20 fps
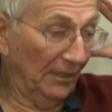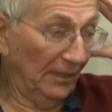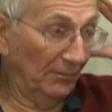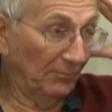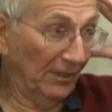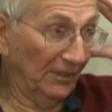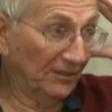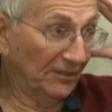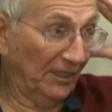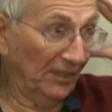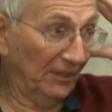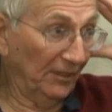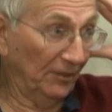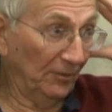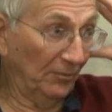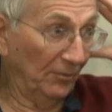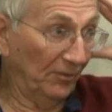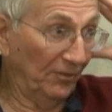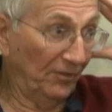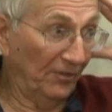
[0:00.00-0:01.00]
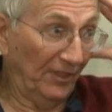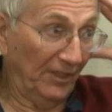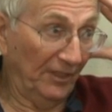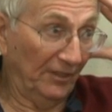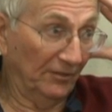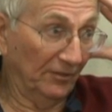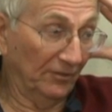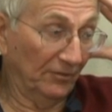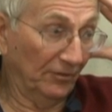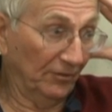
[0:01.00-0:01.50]
not telling you a
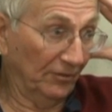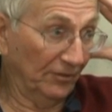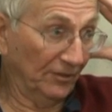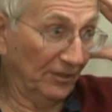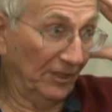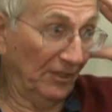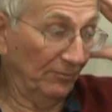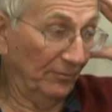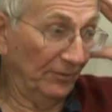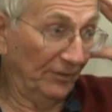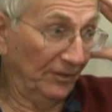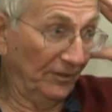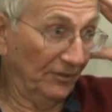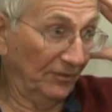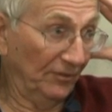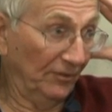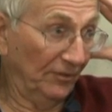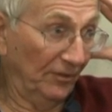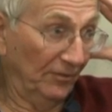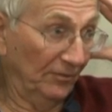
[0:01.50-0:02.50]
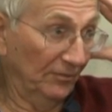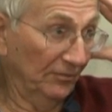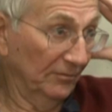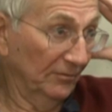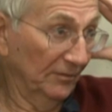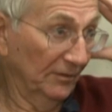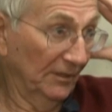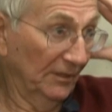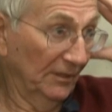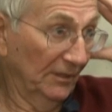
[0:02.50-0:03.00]
thing the Turkish government doesn't know.
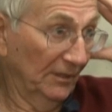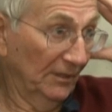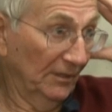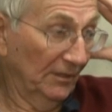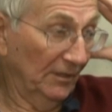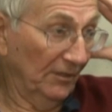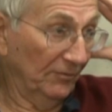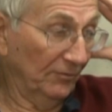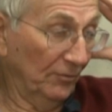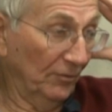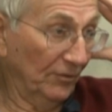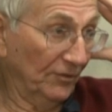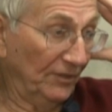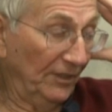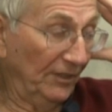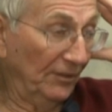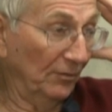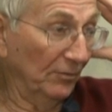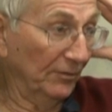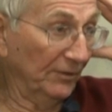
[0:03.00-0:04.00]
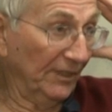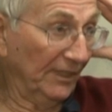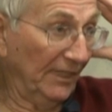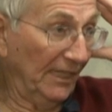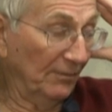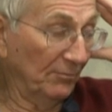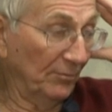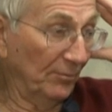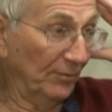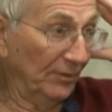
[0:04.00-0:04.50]
Of course they know what the
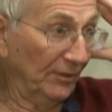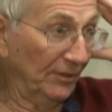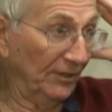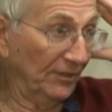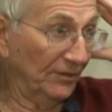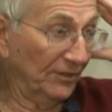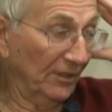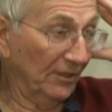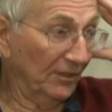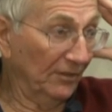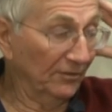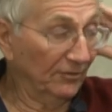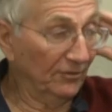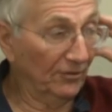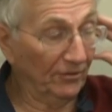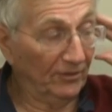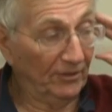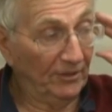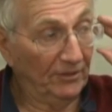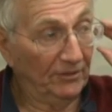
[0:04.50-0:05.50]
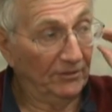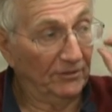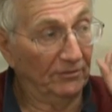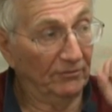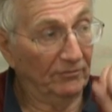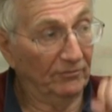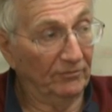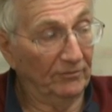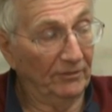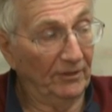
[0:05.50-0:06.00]
capabilities are. Turkey's,
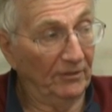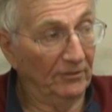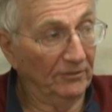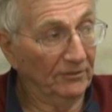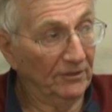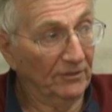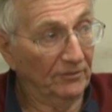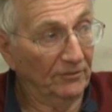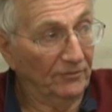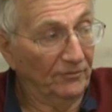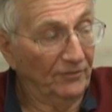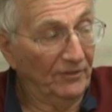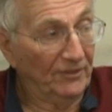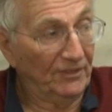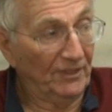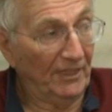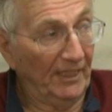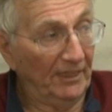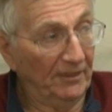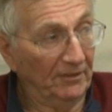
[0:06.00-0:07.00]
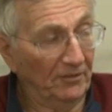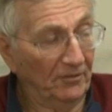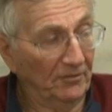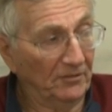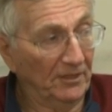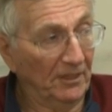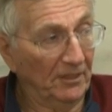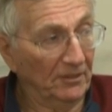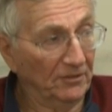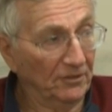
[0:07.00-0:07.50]
you know, it's sophisticated. Their
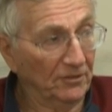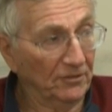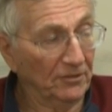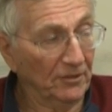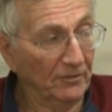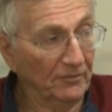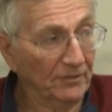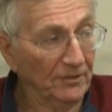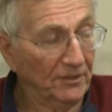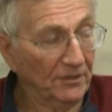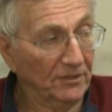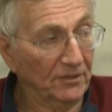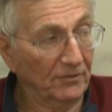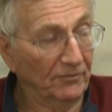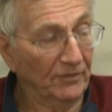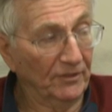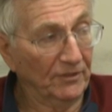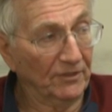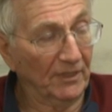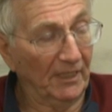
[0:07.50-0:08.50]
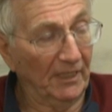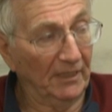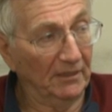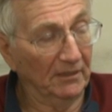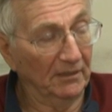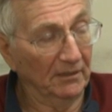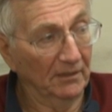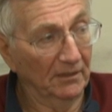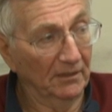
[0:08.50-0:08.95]
intelligence service is sophisticated.